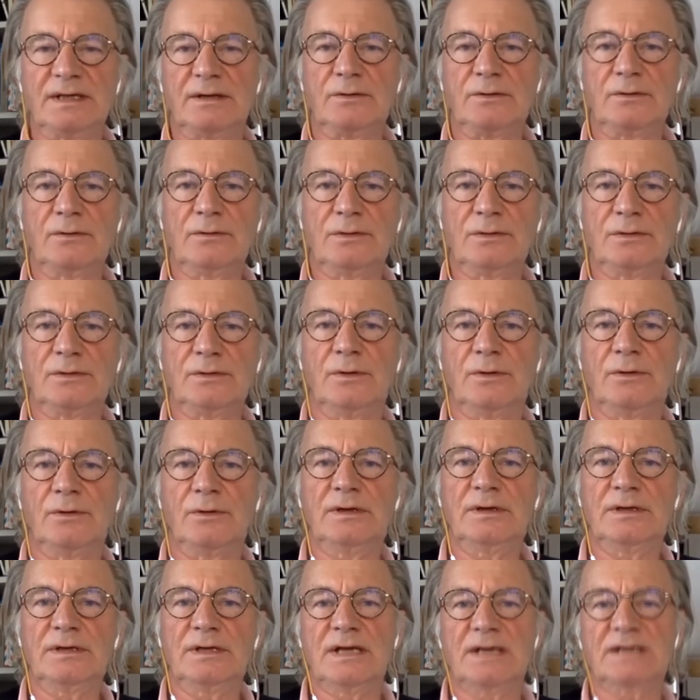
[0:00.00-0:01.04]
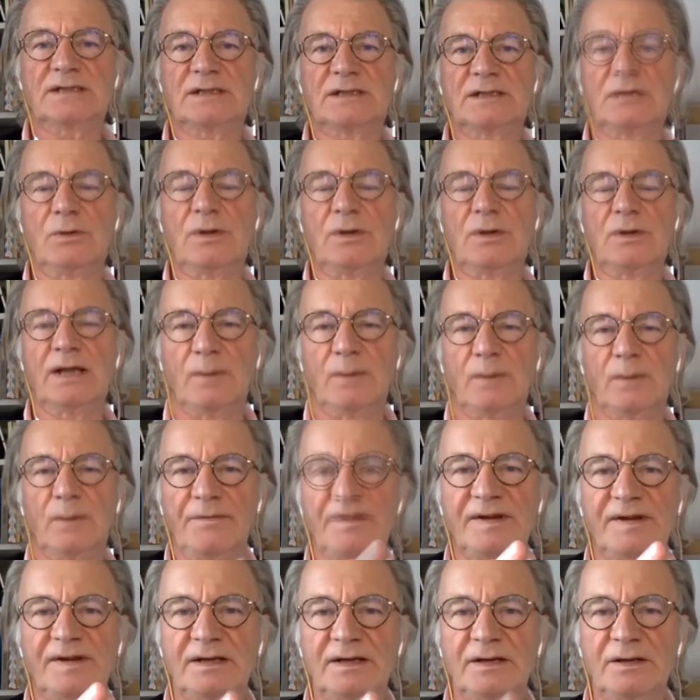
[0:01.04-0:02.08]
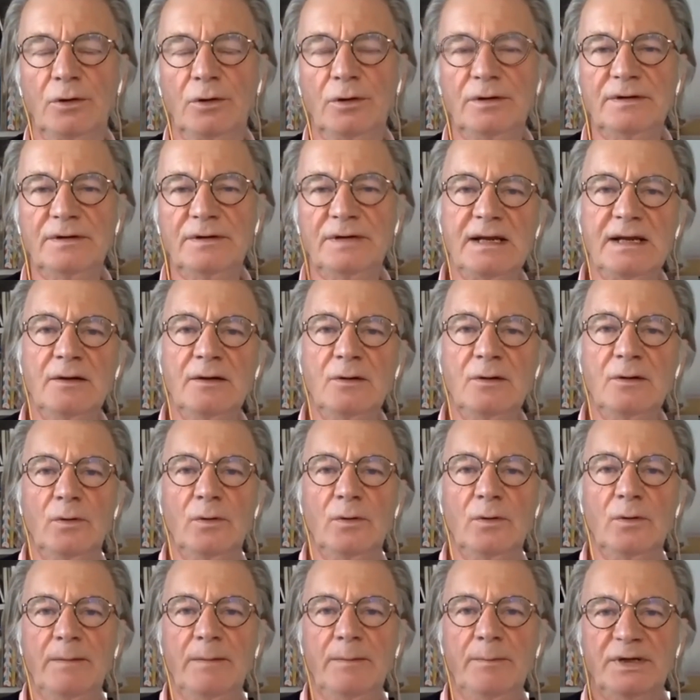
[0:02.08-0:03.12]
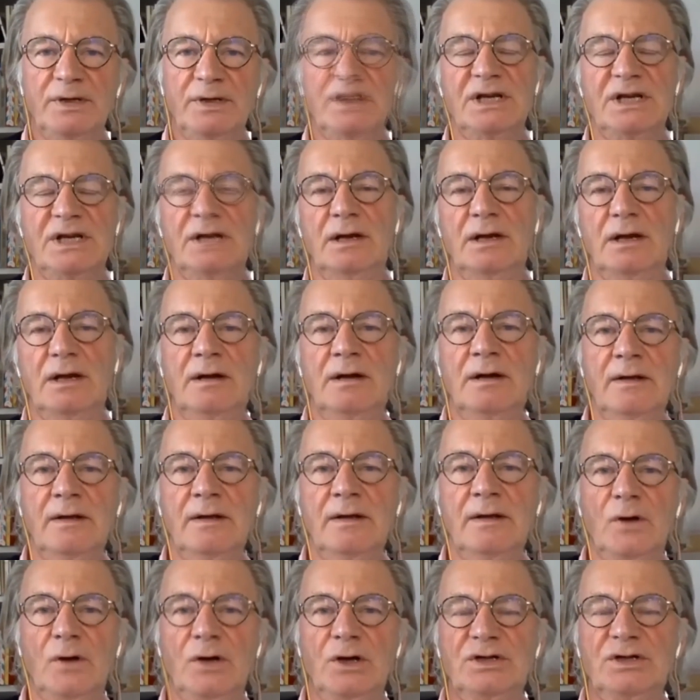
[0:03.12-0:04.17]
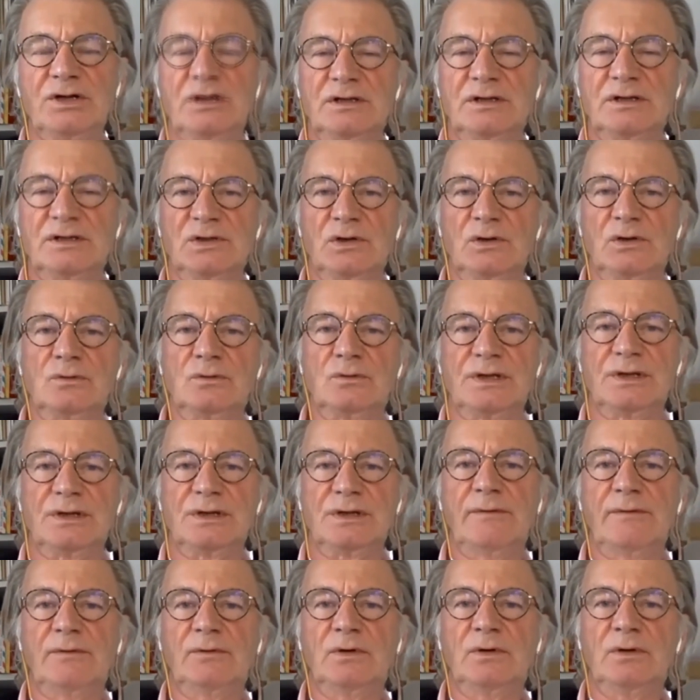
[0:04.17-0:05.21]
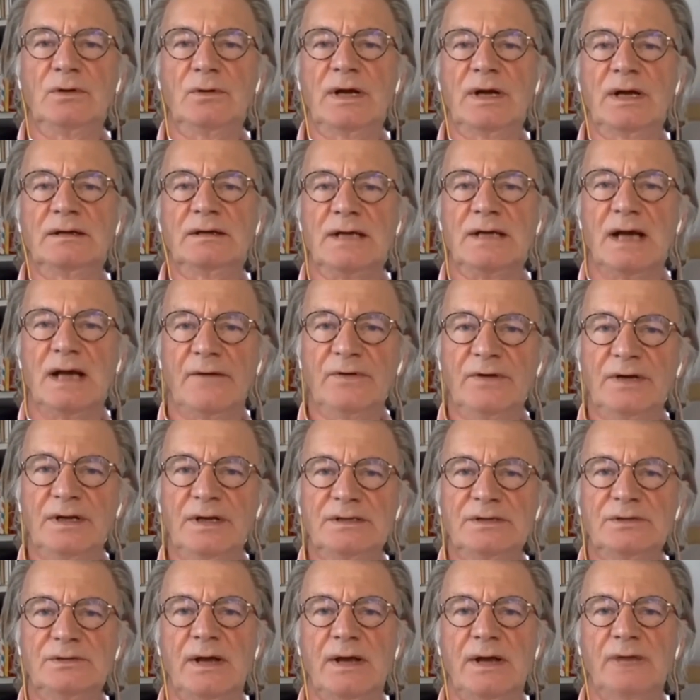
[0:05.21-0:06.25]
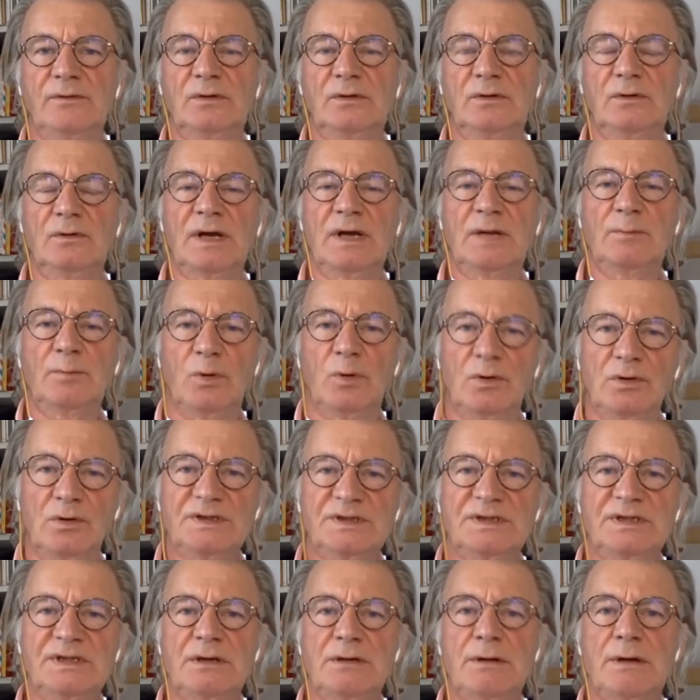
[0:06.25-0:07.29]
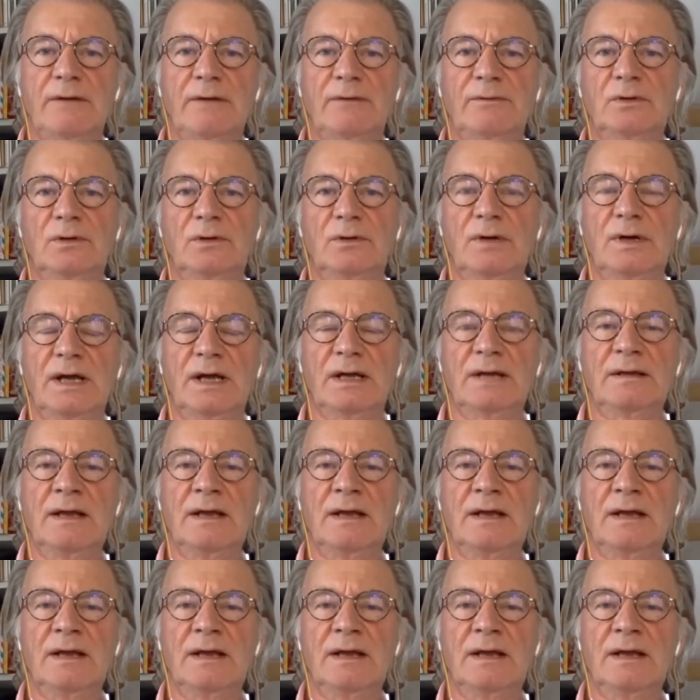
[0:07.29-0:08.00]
You don't just look at one technology or one particular vertical solution. You have to look at governance, you have to look at policy, you have to look at